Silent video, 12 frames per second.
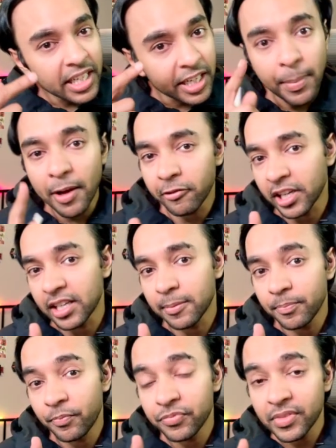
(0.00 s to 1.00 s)
it by one.
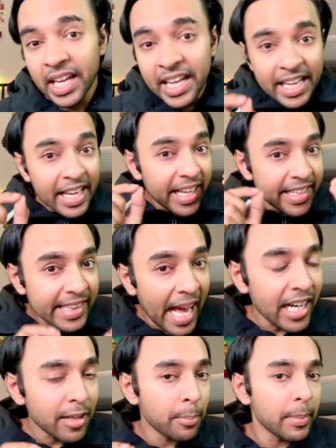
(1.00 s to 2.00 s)

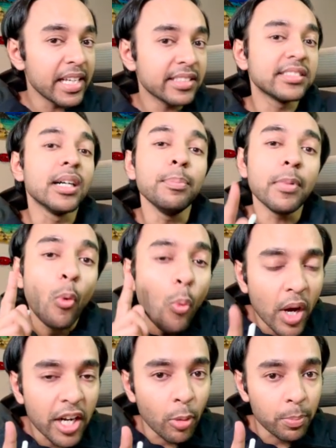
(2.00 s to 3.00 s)
That makes up
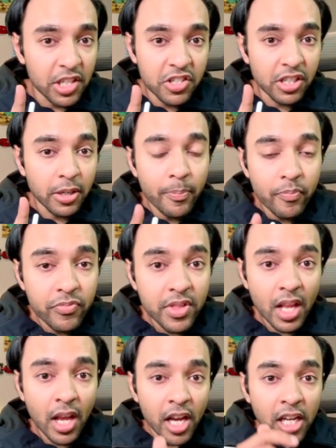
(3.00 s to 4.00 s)
one operation.
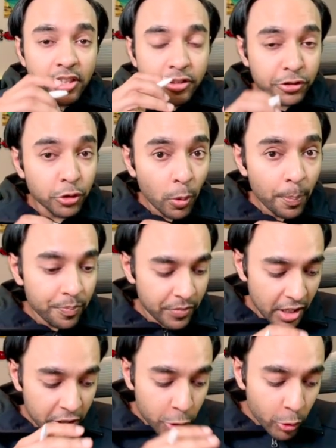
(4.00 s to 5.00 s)
So
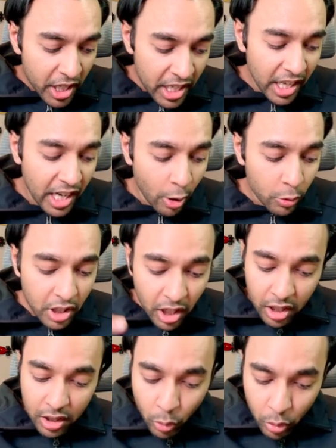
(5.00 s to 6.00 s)
you are allowed
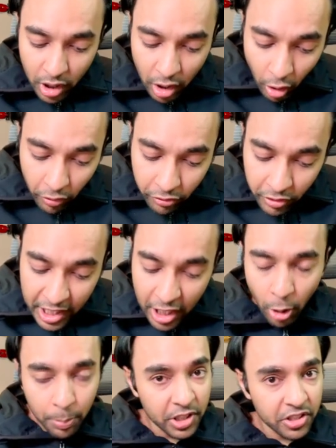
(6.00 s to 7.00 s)
a total of k
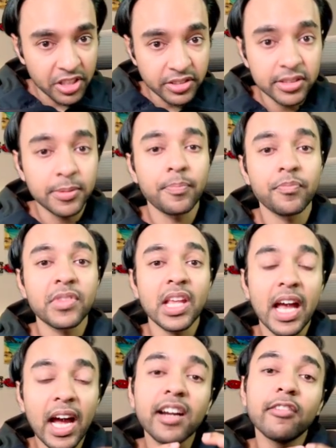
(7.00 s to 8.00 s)
operations.
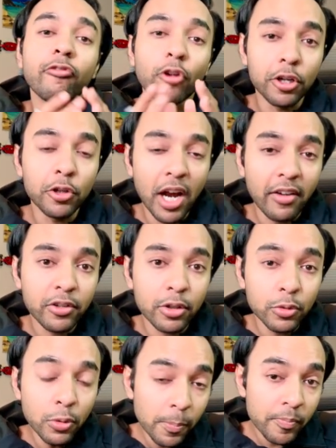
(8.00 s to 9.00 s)
And what do you have to
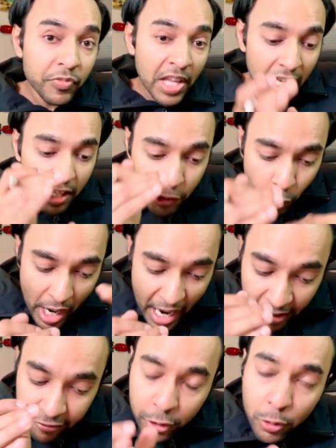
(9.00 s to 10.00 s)
do? You
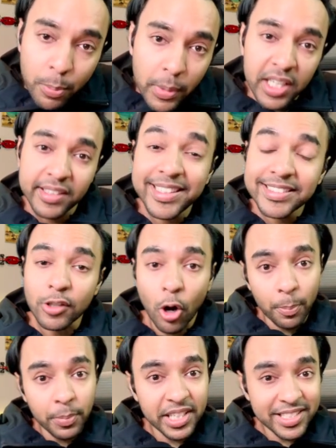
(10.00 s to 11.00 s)
have to make these
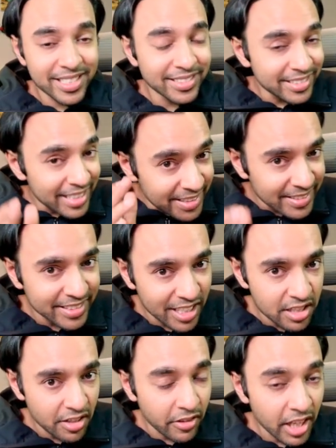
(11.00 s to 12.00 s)
operations in
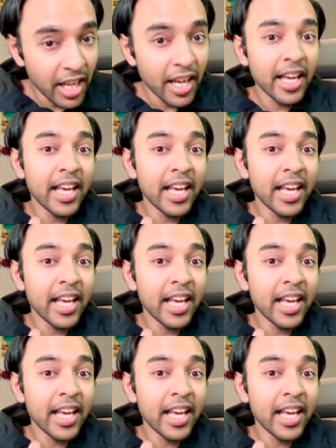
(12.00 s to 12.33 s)
such a way